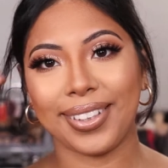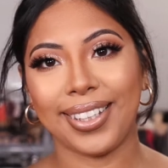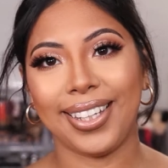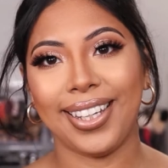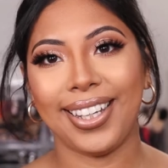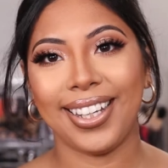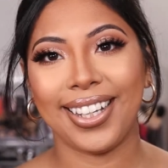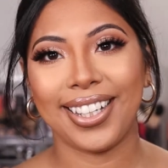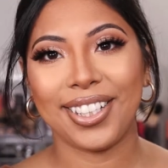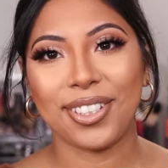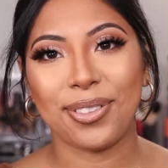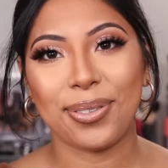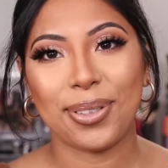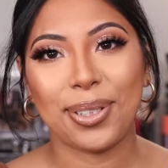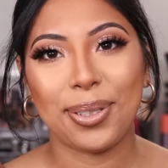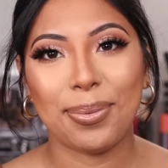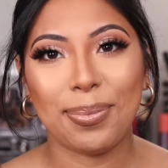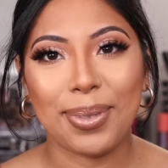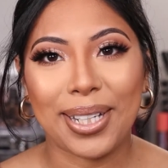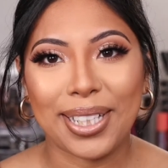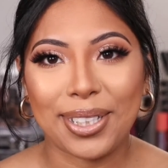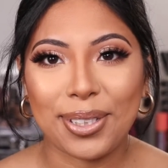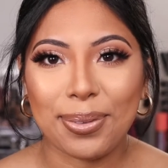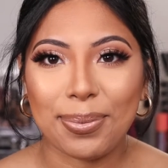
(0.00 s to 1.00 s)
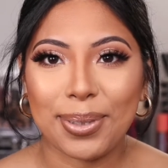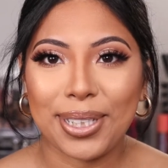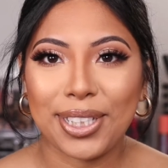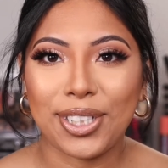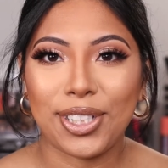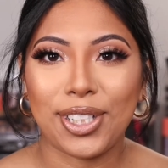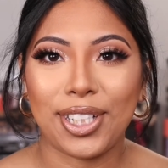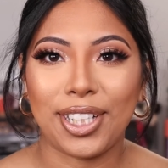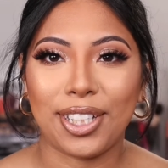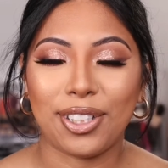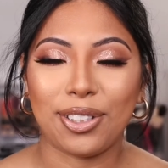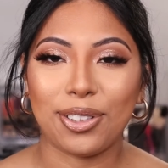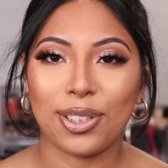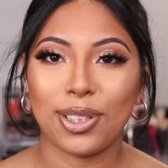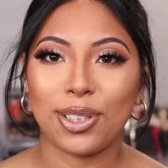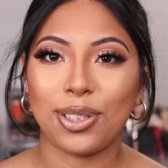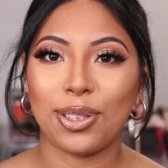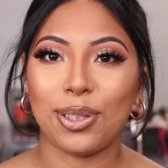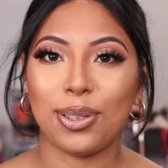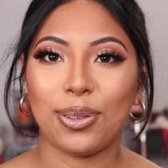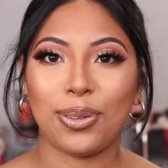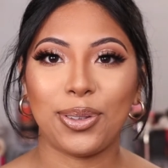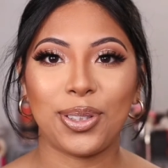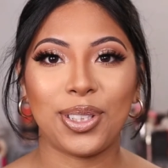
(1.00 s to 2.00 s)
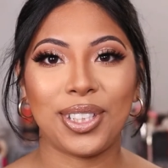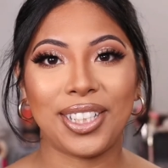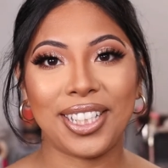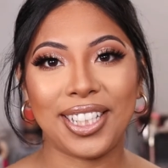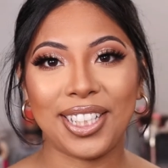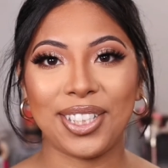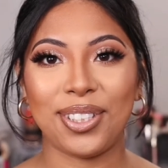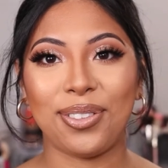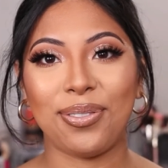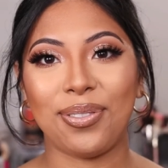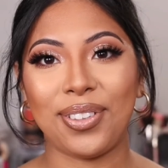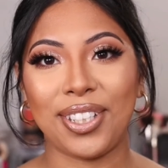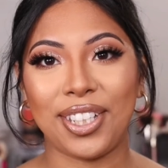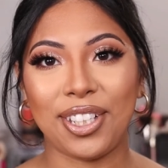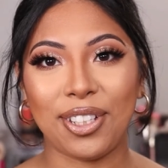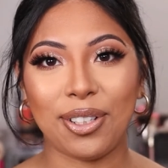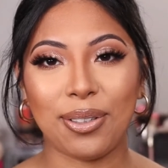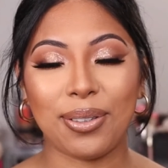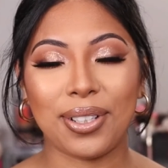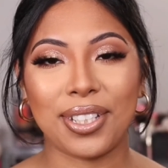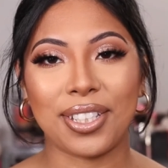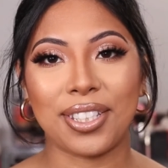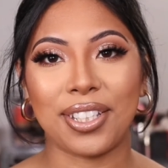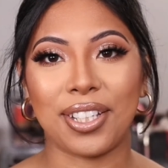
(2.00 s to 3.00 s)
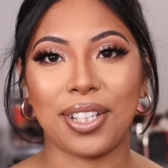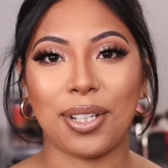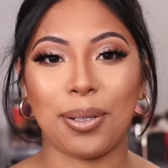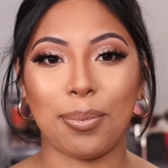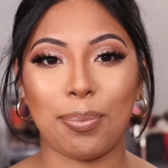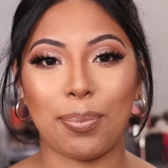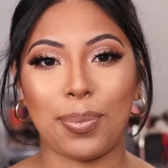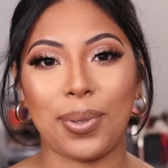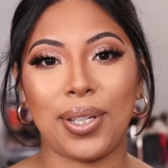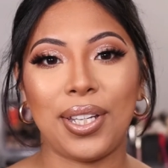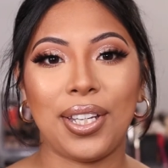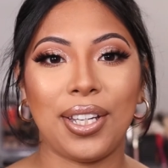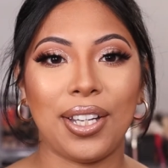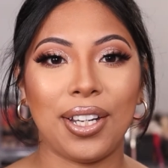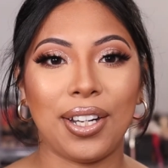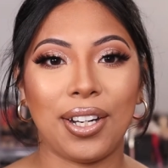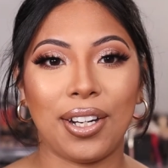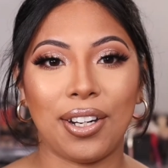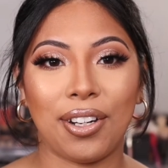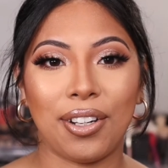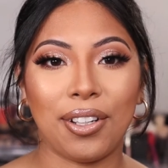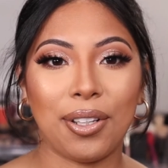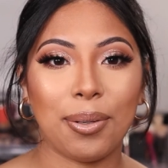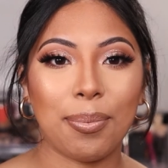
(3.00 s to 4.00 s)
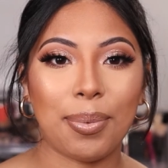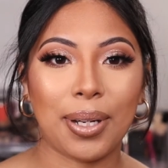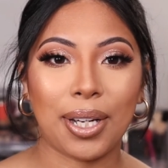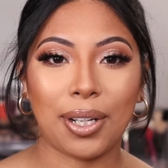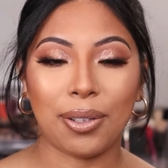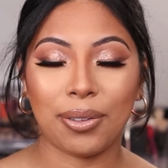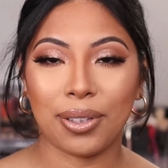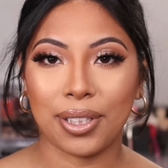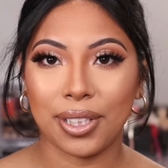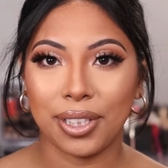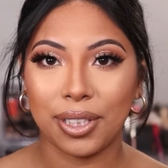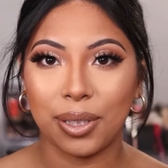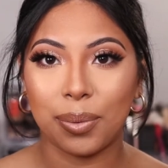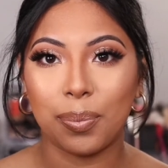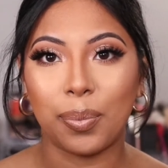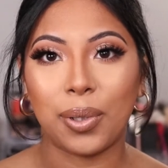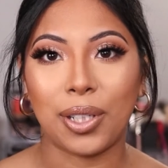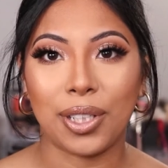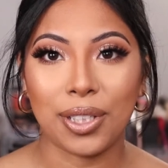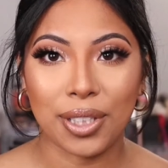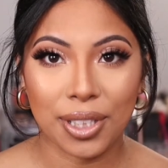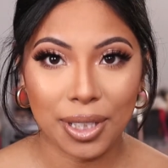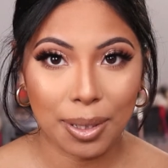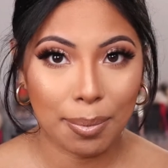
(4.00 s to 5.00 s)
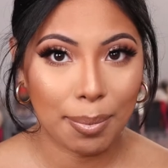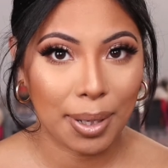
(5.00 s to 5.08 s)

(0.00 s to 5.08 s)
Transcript: Hey guys, welcome back to my channel. So today's video is going to be all about this bronzy